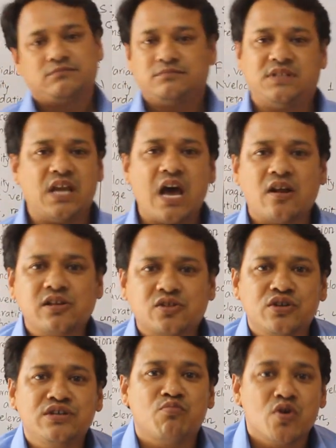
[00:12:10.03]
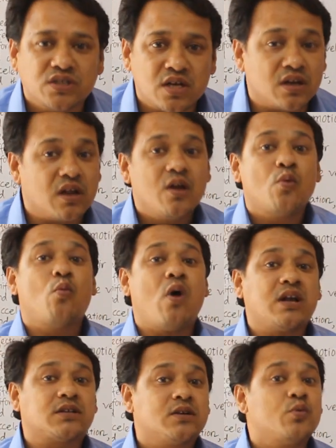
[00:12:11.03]
they are also in motion.
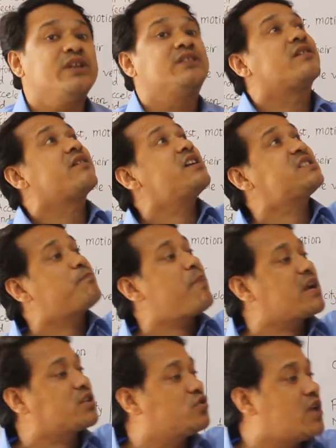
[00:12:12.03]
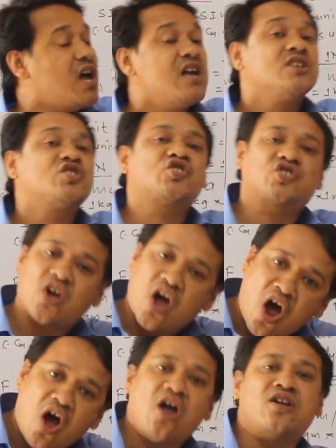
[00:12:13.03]
What? With respect to the
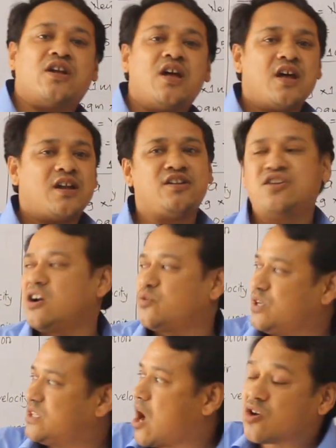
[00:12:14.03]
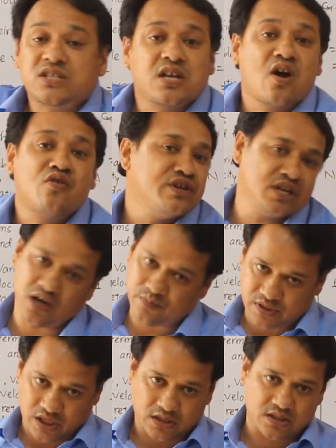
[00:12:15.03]
sun, not with our surrounding
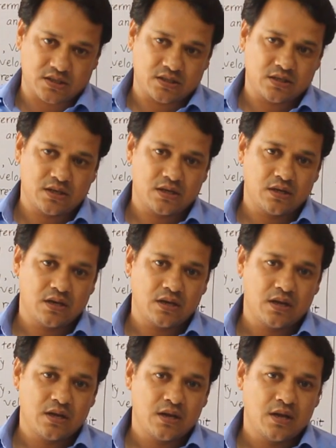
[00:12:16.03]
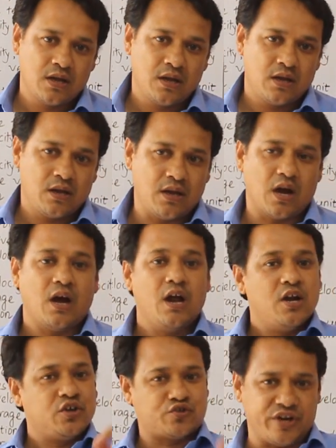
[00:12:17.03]
object. Yeah.
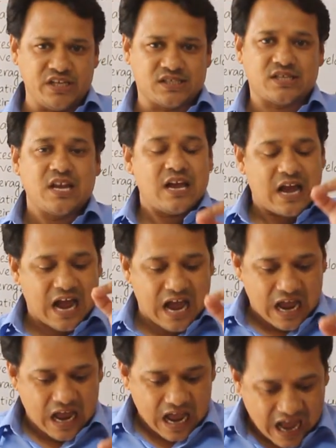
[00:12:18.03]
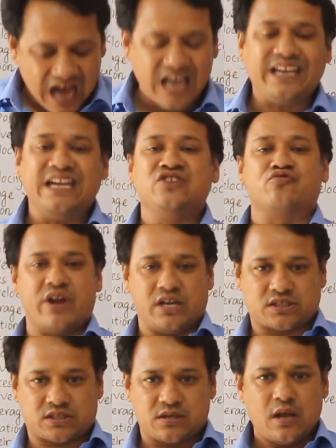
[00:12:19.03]
Trees are in
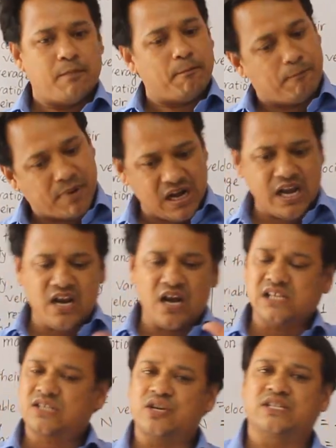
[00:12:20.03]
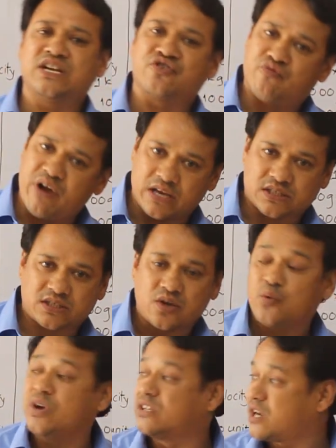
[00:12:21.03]
rest. Building also is in
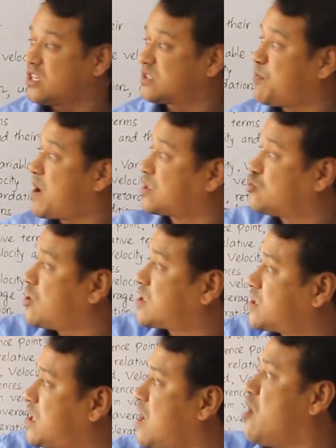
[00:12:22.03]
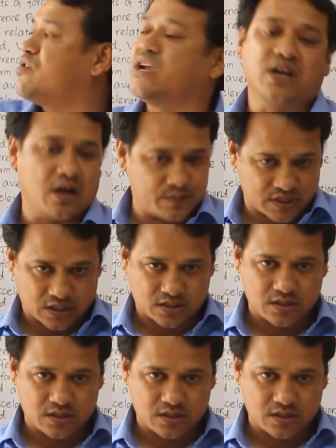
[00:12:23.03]
rest with respect to the surrounding object.